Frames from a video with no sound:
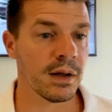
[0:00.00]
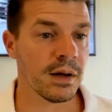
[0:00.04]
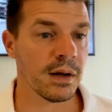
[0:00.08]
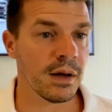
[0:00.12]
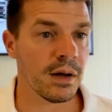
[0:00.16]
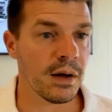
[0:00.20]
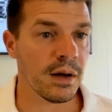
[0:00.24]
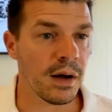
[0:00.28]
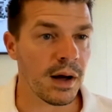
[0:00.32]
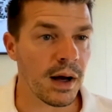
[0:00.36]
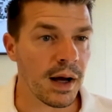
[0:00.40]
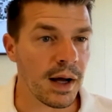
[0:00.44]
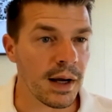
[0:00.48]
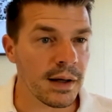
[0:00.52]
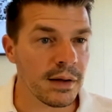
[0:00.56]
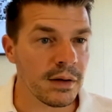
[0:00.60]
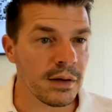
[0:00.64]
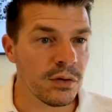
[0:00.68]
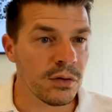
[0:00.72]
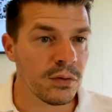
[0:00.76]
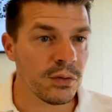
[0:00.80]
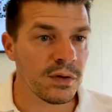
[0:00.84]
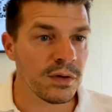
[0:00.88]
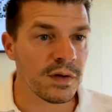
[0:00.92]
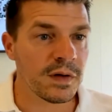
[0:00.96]
I
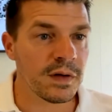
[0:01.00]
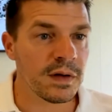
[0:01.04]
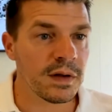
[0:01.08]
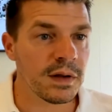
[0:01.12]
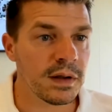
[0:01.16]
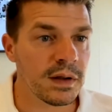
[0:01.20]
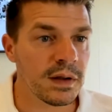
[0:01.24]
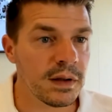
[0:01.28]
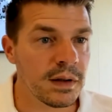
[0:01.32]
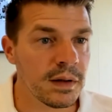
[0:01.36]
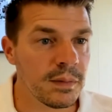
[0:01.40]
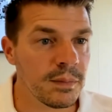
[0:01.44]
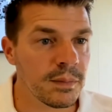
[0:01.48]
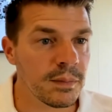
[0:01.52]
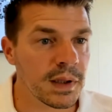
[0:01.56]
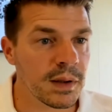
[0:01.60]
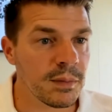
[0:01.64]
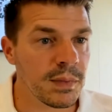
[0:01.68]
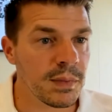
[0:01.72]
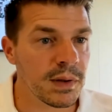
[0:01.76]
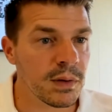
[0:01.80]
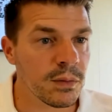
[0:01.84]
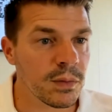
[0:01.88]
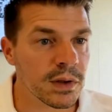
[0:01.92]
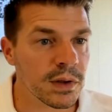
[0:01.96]
do see
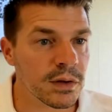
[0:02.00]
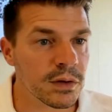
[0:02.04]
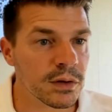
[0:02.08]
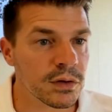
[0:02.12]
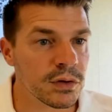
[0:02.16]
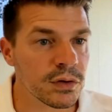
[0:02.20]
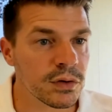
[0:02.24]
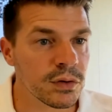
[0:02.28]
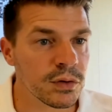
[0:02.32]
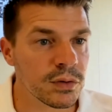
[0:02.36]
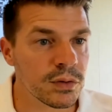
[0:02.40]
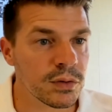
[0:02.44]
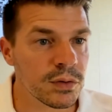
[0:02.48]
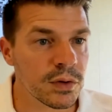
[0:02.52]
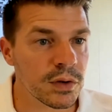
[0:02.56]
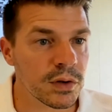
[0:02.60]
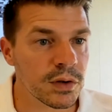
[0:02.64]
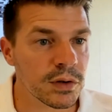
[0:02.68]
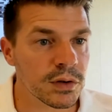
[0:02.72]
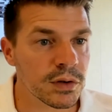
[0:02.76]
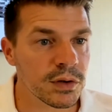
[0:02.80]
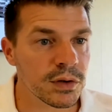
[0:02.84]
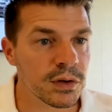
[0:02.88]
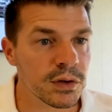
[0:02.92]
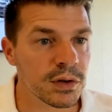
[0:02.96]
maybe one or two
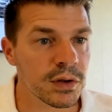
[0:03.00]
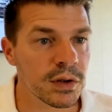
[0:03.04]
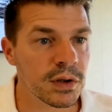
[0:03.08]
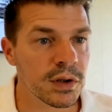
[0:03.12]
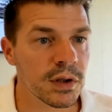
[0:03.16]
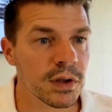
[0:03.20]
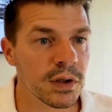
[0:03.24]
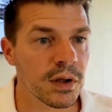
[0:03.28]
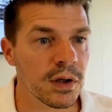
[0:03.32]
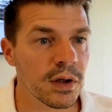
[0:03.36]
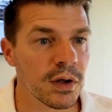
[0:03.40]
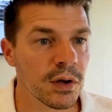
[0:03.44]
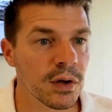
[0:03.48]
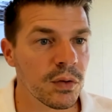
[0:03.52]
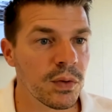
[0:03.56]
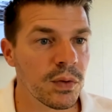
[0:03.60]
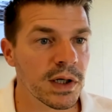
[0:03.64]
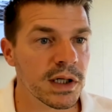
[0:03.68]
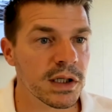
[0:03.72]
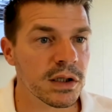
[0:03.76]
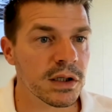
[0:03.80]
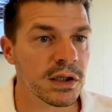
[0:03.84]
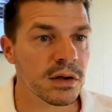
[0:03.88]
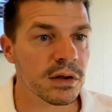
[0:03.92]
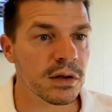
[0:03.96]
other
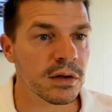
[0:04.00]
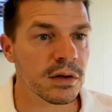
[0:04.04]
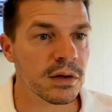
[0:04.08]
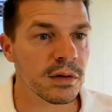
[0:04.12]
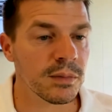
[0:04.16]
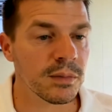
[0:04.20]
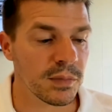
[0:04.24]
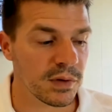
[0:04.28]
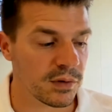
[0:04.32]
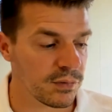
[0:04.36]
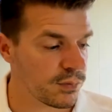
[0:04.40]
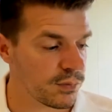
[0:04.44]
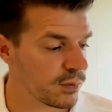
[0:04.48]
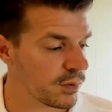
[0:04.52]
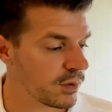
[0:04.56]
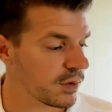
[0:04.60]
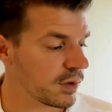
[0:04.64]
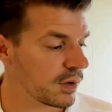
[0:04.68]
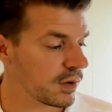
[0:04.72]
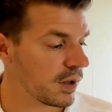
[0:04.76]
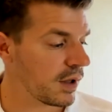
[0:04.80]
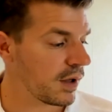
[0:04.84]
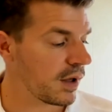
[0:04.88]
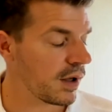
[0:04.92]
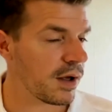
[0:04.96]
questions
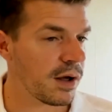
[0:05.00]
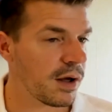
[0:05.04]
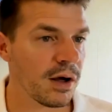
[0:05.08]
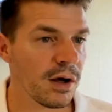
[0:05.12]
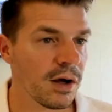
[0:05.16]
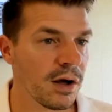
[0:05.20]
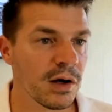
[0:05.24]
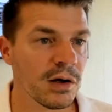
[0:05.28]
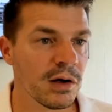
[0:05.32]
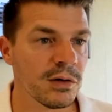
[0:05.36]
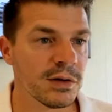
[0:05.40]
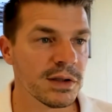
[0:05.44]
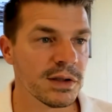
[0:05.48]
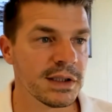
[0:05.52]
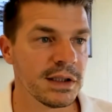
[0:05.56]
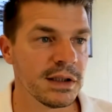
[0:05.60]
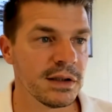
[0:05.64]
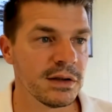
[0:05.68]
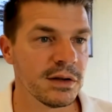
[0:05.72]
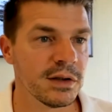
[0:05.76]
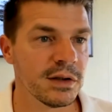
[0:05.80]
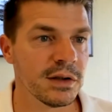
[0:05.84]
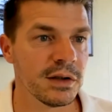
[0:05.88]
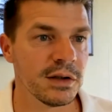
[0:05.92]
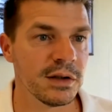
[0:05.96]
before
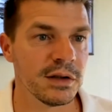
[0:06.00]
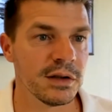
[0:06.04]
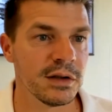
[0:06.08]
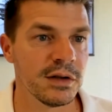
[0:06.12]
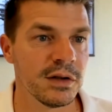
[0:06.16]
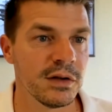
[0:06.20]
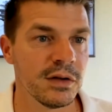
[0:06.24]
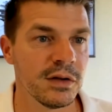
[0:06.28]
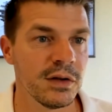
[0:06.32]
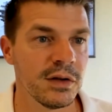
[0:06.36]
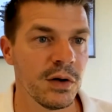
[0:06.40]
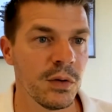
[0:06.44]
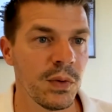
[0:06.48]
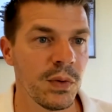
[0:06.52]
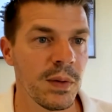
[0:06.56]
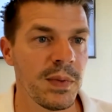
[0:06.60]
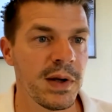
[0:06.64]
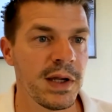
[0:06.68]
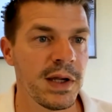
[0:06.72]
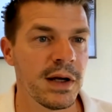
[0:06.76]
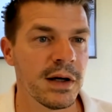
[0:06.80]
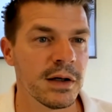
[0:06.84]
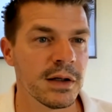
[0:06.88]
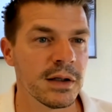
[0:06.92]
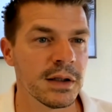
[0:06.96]
closing the
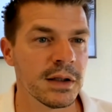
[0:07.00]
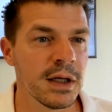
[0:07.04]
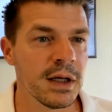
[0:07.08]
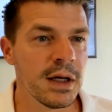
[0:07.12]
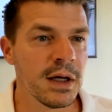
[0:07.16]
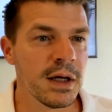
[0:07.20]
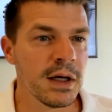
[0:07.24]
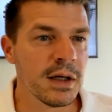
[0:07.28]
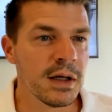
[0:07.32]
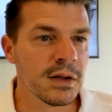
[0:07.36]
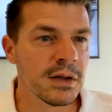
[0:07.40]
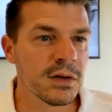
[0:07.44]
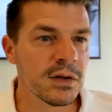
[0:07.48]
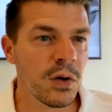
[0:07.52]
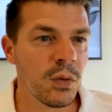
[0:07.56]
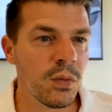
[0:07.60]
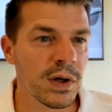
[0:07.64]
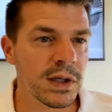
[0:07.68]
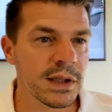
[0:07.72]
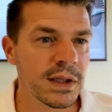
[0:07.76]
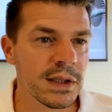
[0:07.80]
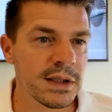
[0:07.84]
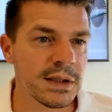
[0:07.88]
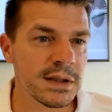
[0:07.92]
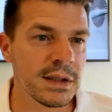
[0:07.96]
webinar. So
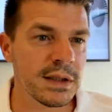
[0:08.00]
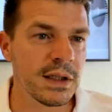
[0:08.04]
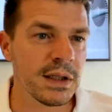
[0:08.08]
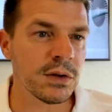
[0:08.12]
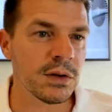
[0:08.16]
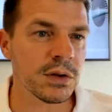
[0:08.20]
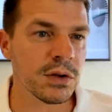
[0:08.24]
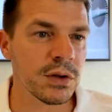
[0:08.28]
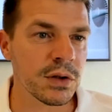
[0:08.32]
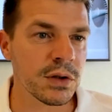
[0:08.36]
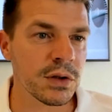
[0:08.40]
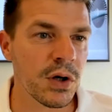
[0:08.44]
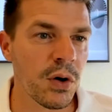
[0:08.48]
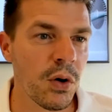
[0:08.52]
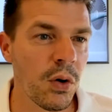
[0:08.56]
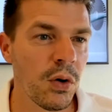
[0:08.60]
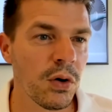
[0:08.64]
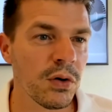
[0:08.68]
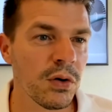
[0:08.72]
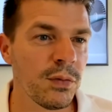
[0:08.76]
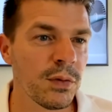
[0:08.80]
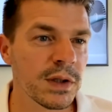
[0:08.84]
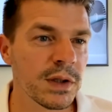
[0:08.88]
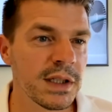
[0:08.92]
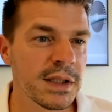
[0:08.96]
what is the order
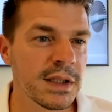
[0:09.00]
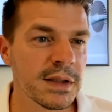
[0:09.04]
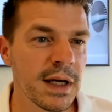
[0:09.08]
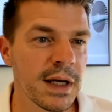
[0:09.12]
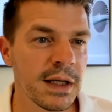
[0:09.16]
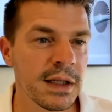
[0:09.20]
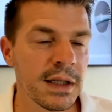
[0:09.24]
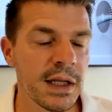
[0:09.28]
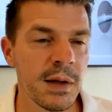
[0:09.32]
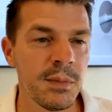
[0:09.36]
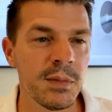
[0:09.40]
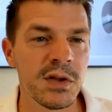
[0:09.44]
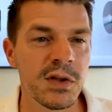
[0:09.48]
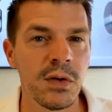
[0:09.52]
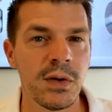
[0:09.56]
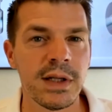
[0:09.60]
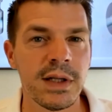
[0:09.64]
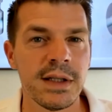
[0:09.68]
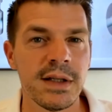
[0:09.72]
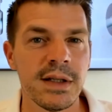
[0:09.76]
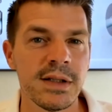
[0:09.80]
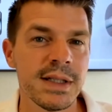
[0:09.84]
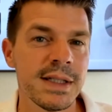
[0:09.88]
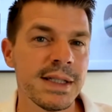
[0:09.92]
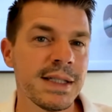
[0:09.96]
code for this item? So
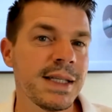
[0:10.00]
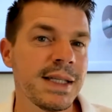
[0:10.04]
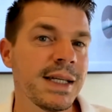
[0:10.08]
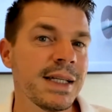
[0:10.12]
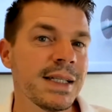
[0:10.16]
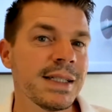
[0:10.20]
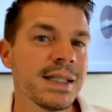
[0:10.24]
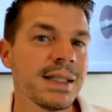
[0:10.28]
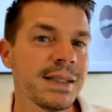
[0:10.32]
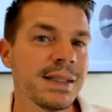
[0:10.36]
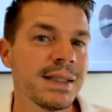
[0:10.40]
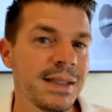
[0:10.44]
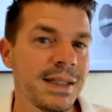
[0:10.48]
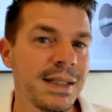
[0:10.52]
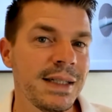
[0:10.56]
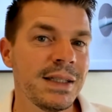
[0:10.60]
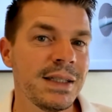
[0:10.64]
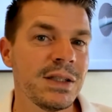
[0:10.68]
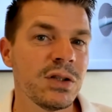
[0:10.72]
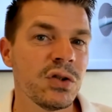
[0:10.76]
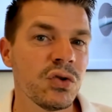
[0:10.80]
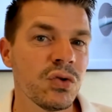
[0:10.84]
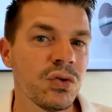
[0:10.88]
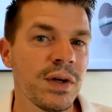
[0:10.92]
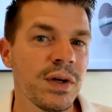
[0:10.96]
it is
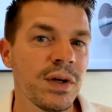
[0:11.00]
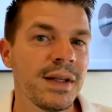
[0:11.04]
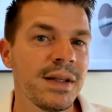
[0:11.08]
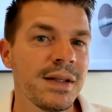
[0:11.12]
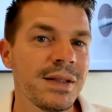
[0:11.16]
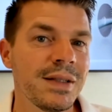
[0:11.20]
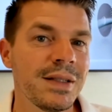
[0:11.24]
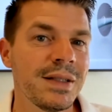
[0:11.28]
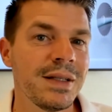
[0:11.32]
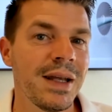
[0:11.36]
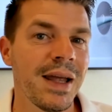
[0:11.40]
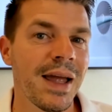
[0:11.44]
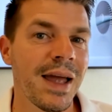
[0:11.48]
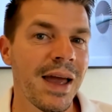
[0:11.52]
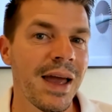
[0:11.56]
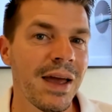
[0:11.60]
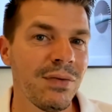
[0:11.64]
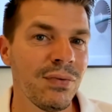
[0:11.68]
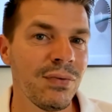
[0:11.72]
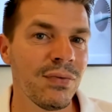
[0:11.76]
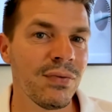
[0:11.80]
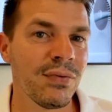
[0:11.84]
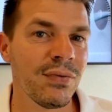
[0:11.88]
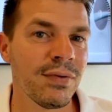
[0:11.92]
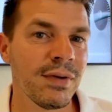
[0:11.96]
1620F
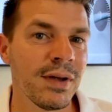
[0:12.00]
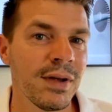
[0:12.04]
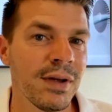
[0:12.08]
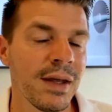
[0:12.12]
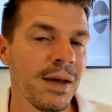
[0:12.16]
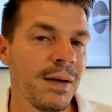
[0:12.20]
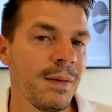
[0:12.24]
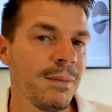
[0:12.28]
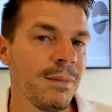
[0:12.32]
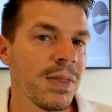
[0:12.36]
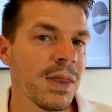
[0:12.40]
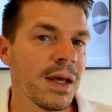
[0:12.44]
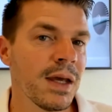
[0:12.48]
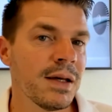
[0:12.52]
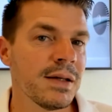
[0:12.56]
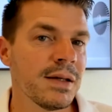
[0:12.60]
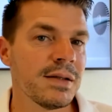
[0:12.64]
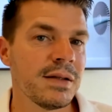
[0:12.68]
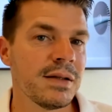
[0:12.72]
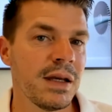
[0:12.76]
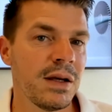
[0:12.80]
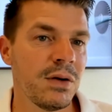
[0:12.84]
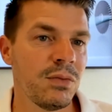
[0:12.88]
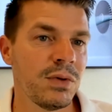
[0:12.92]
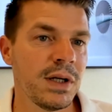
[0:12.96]

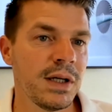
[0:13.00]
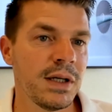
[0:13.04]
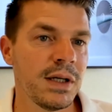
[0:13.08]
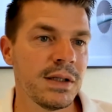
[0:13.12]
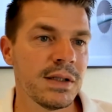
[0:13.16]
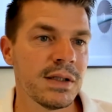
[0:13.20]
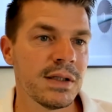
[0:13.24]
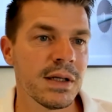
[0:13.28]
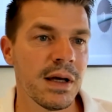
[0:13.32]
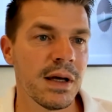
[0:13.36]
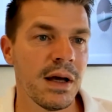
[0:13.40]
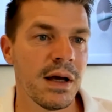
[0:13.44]
series.